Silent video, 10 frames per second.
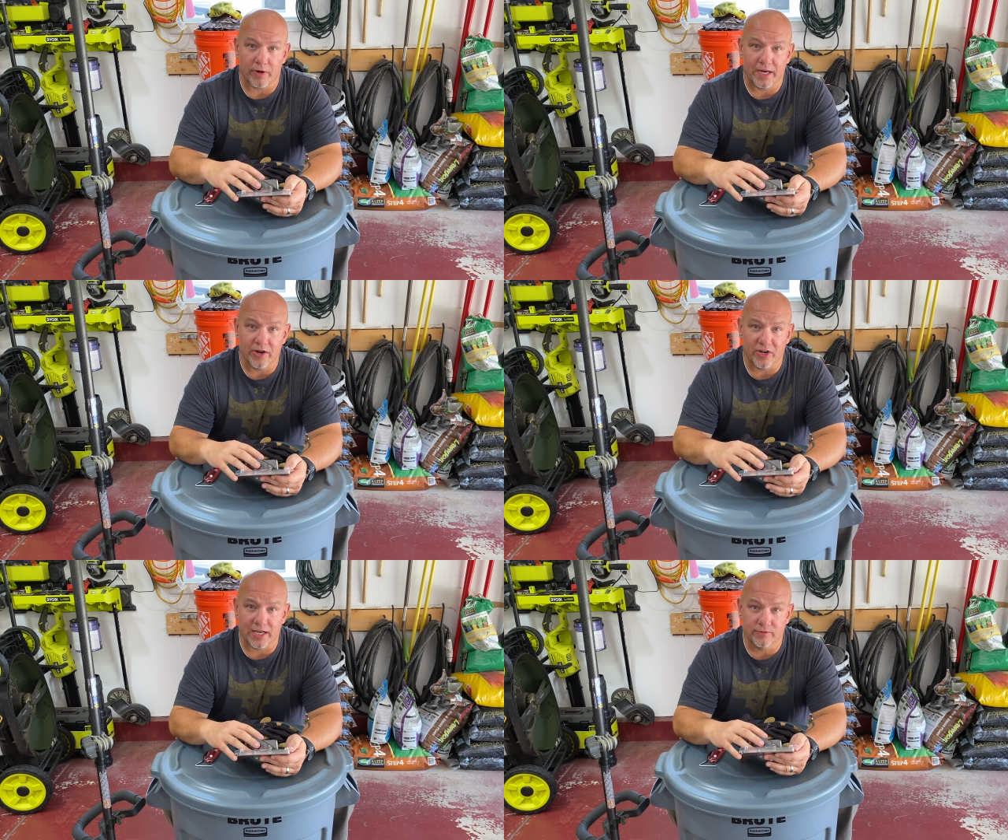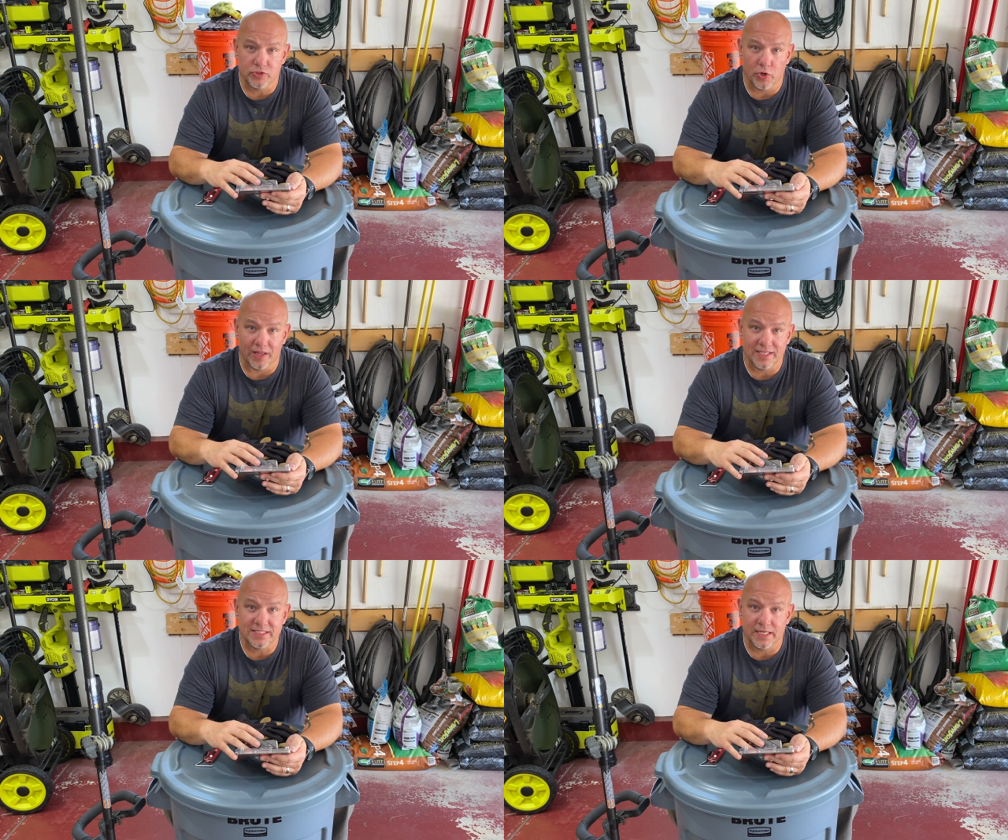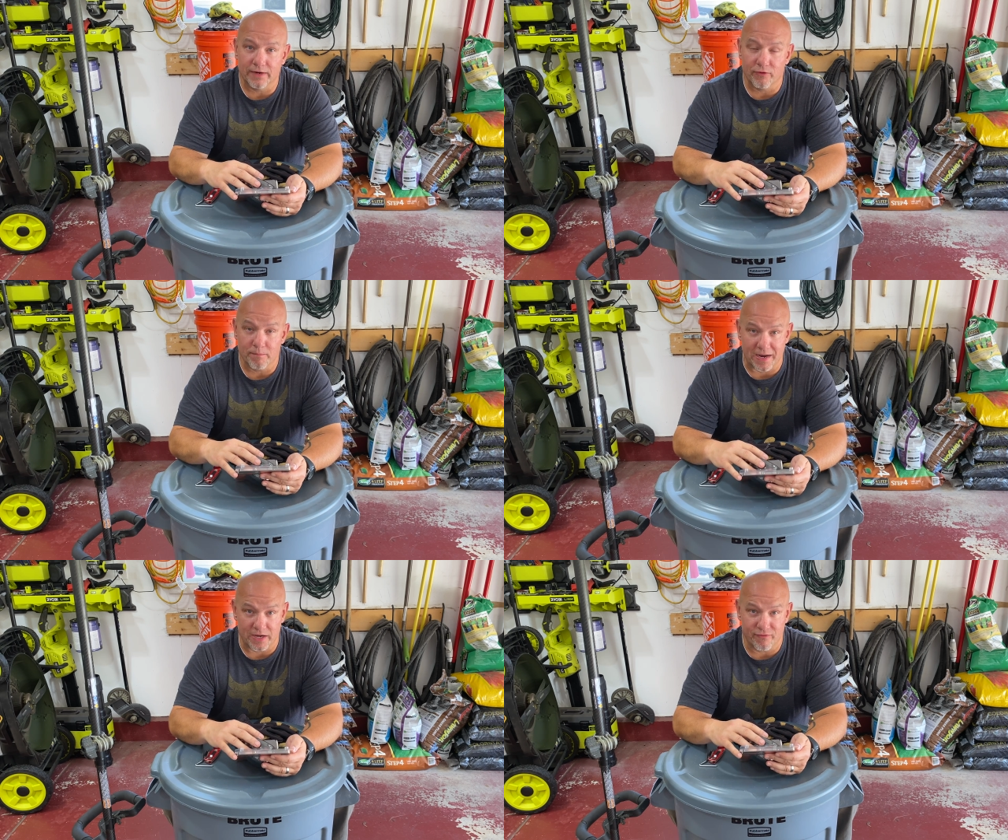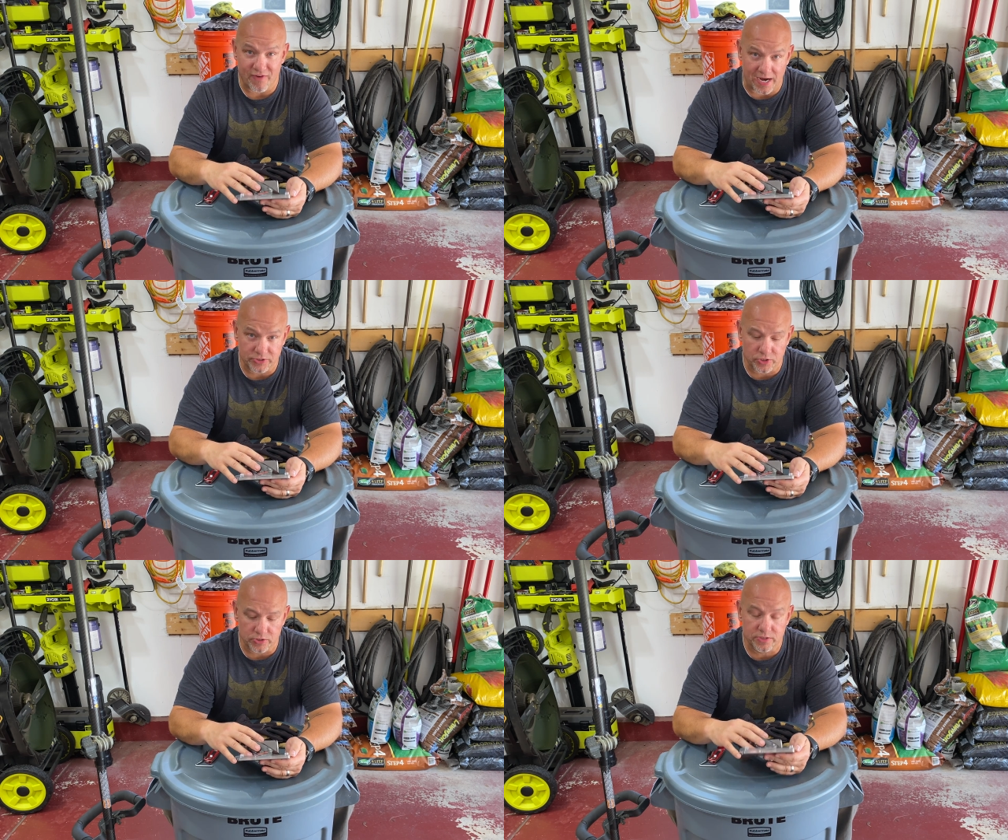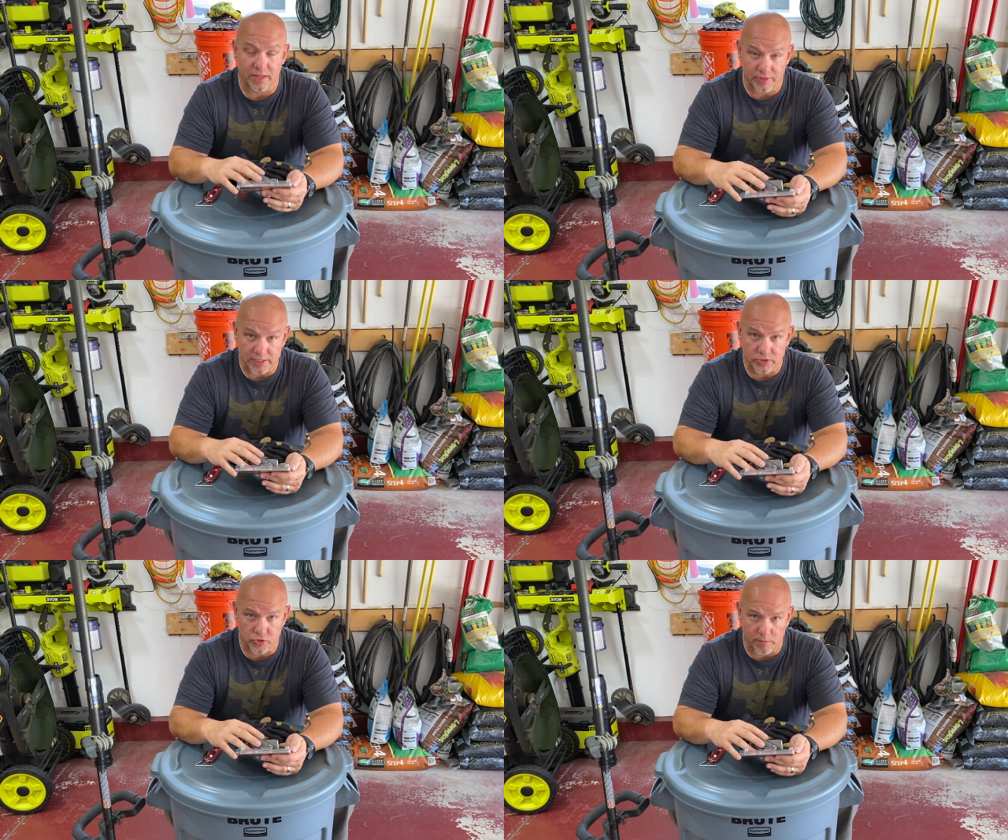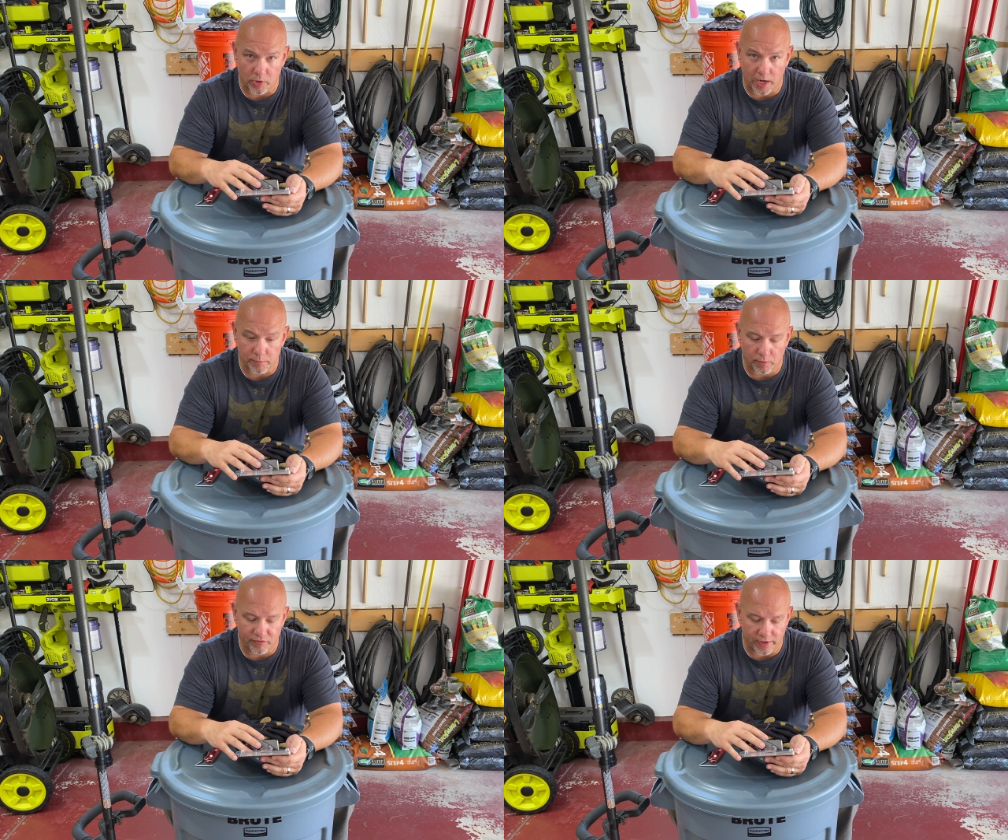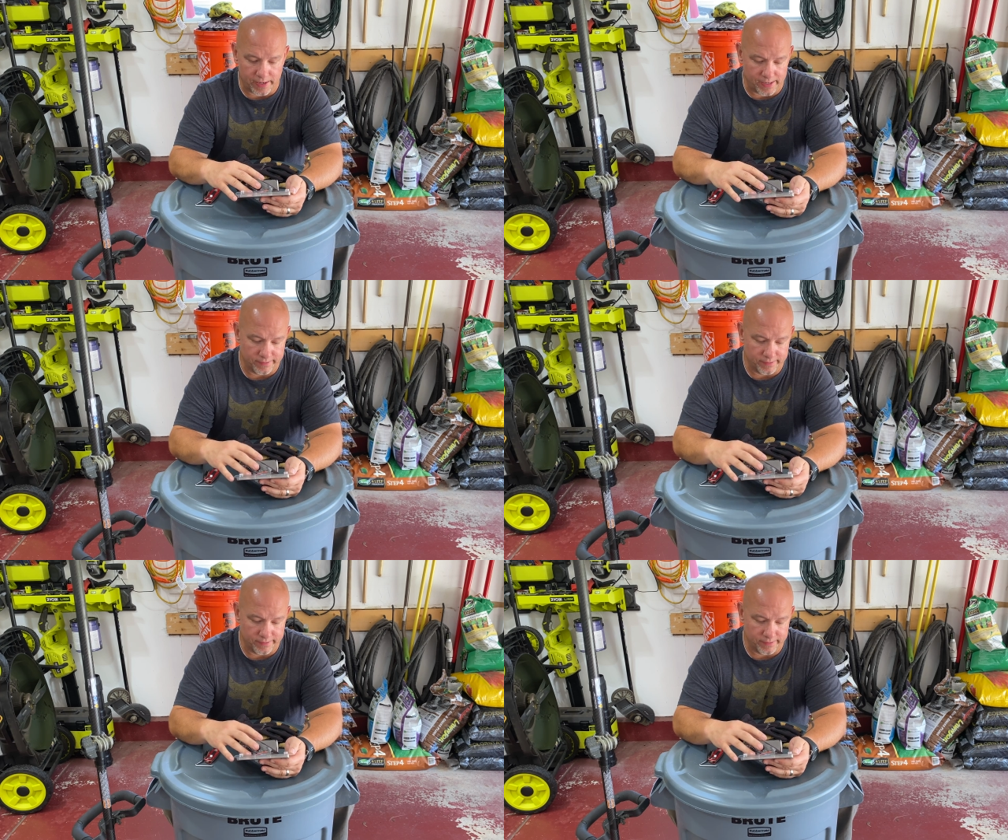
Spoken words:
here, it gives you a list of different manufacturers that this trimmer head will fit on.